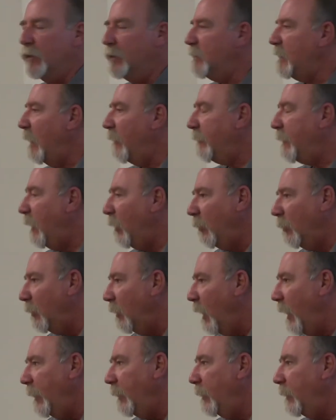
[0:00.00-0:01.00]
South
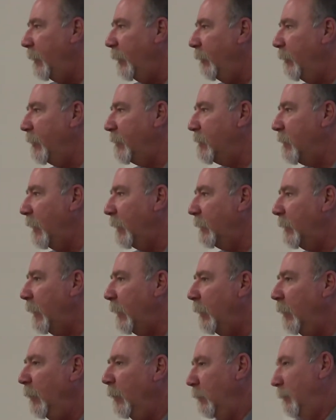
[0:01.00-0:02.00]
Carolina and areas like
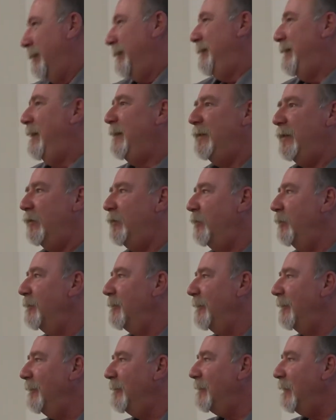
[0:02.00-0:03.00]
that, disease
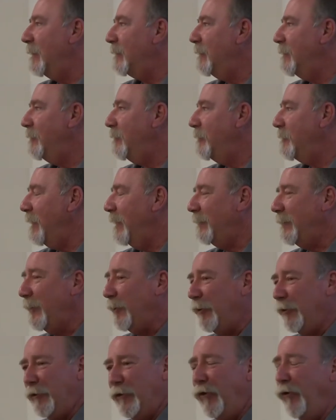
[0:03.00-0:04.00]
issues and insect issues out
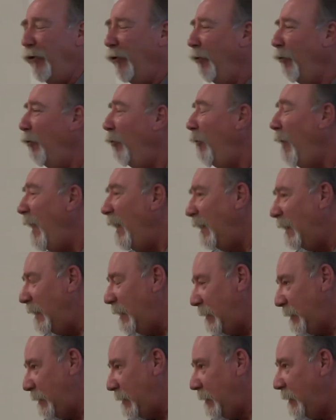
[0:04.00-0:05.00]
there are
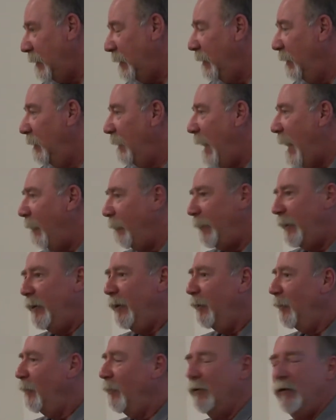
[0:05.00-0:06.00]
horrendous. Out
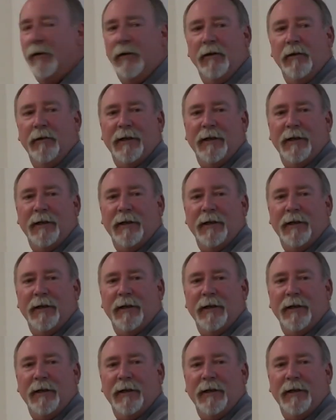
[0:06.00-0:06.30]
here,